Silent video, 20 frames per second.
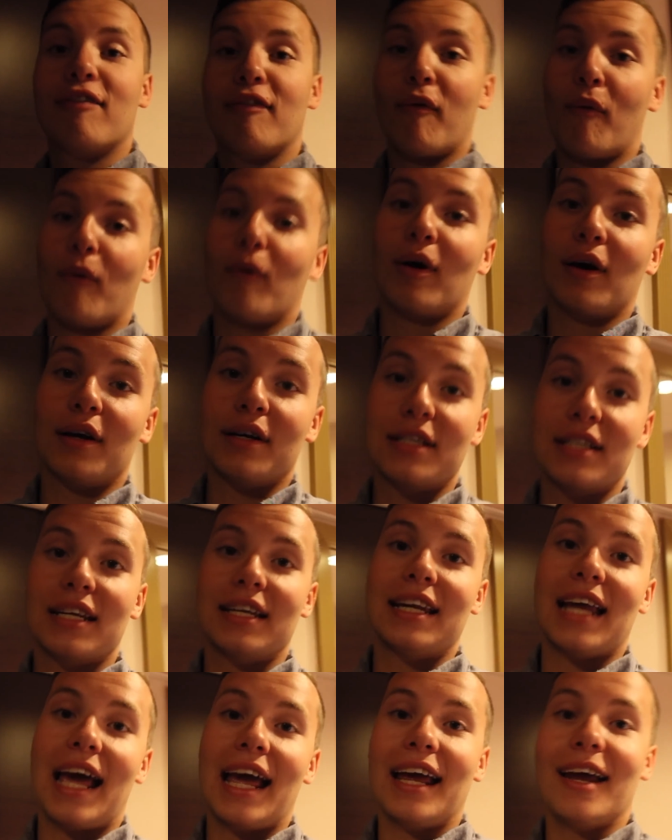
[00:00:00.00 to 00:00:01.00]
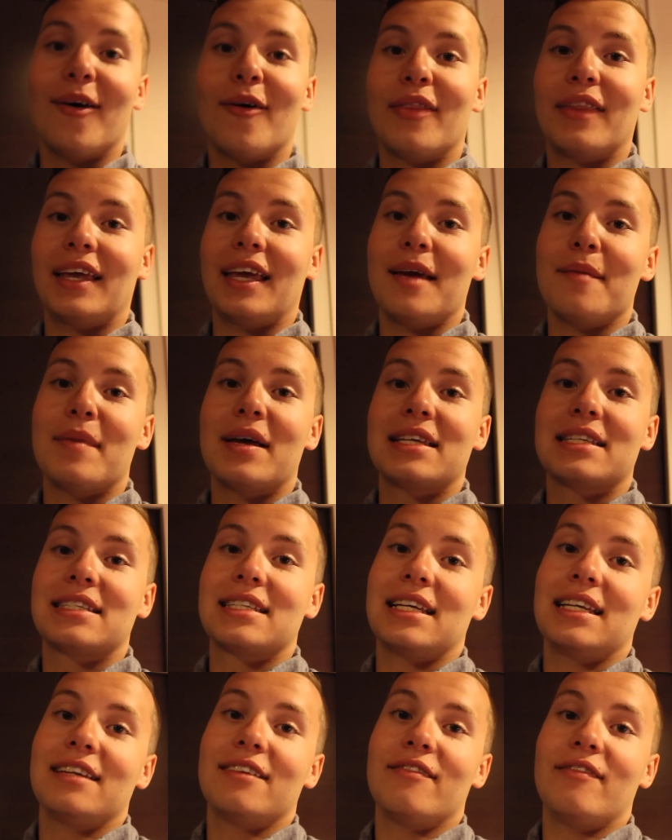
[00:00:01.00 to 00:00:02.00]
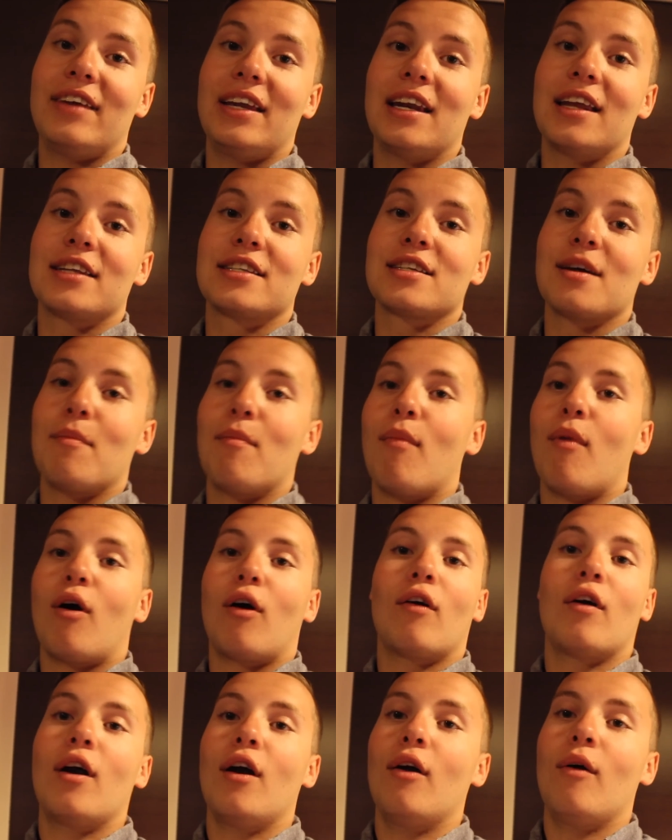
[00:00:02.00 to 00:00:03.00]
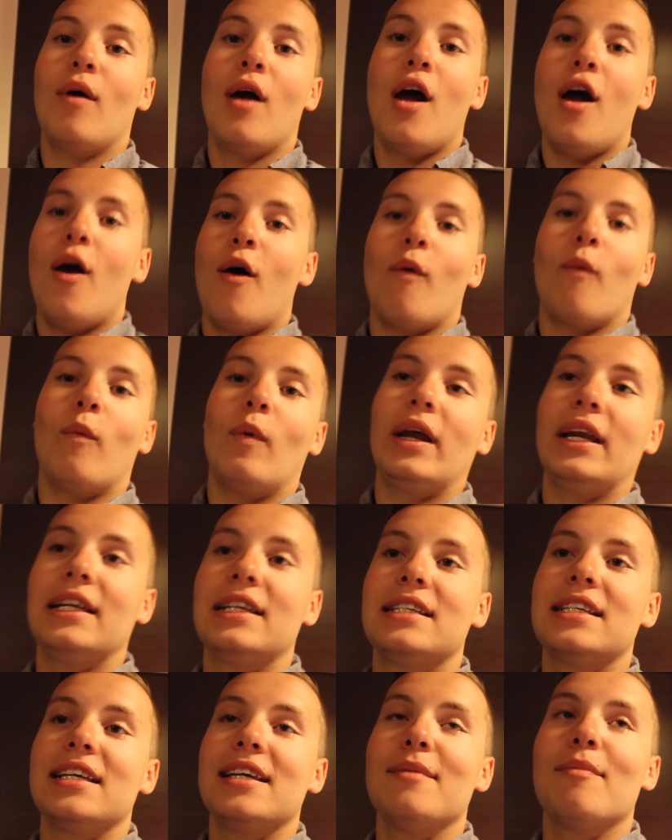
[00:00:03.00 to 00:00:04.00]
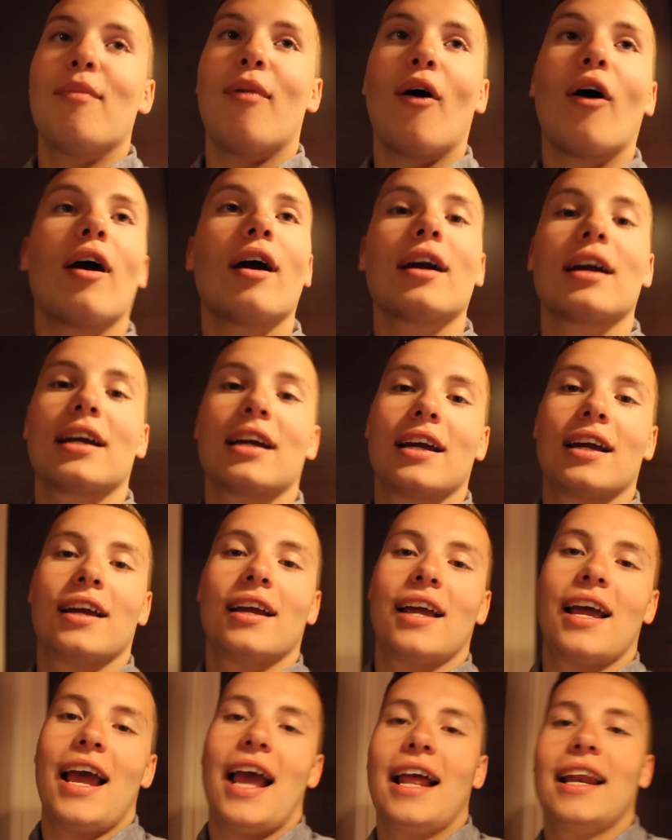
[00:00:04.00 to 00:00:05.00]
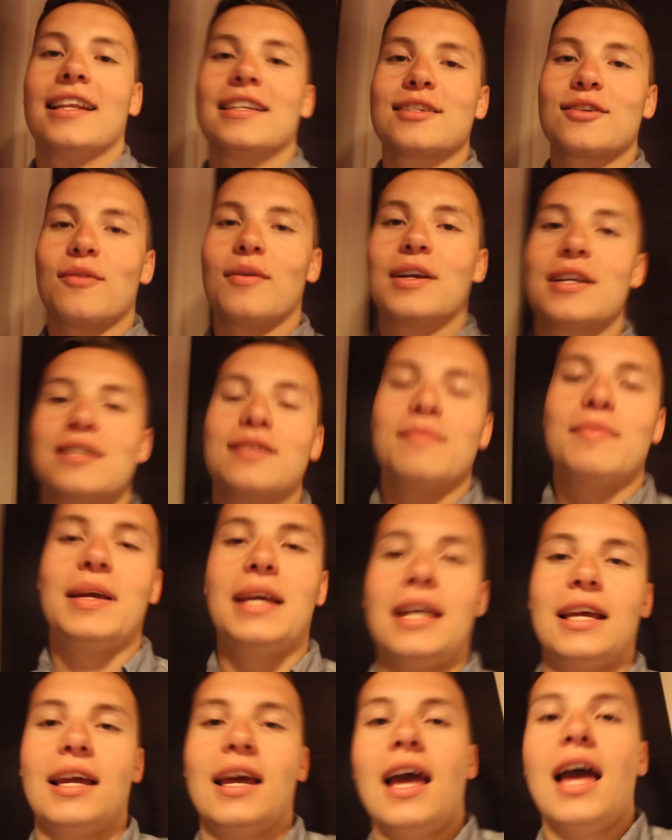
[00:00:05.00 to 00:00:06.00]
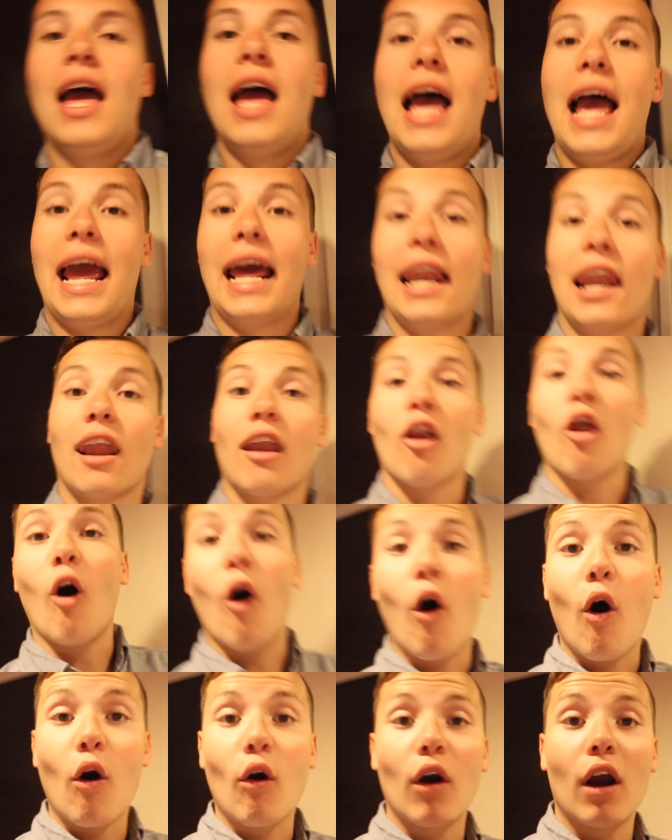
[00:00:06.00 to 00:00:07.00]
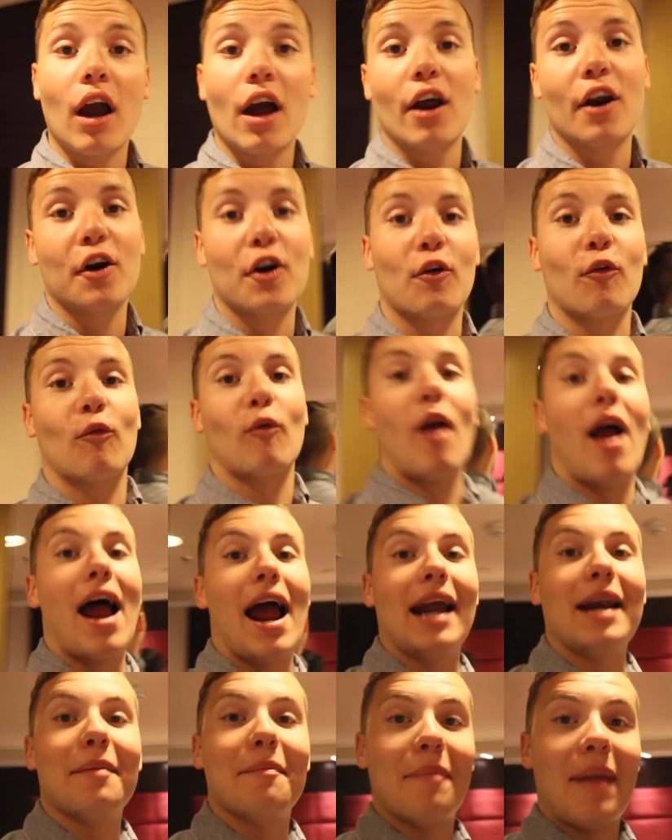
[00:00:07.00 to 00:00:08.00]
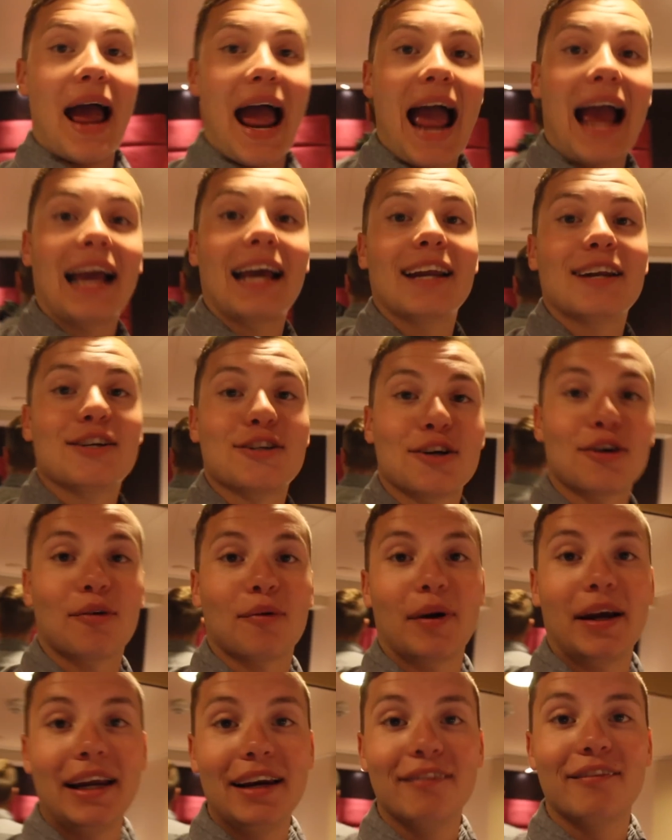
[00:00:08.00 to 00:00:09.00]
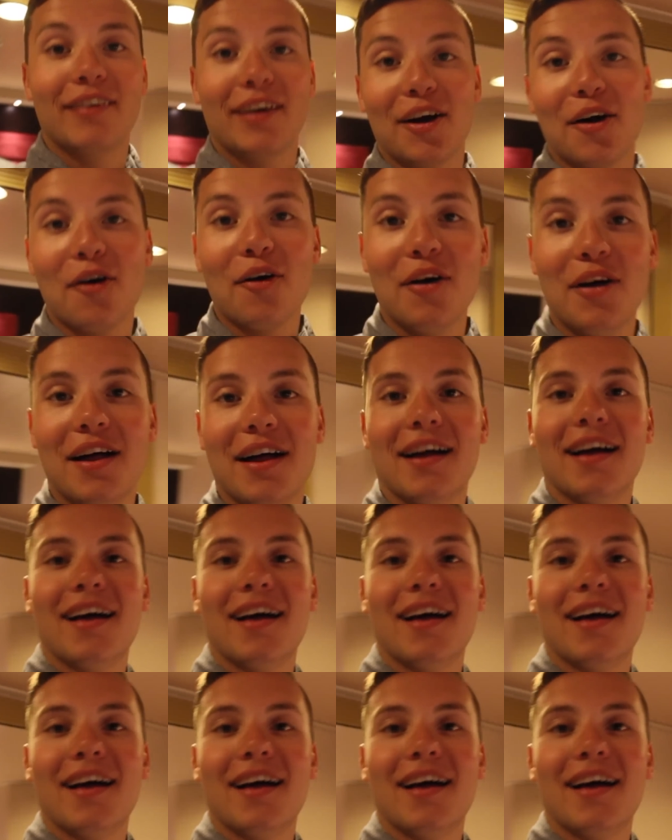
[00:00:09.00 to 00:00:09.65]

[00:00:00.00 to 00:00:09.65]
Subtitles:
for today on the MSC Divina. Tomorrow we debark and it's going to be a long ride back to Greenville,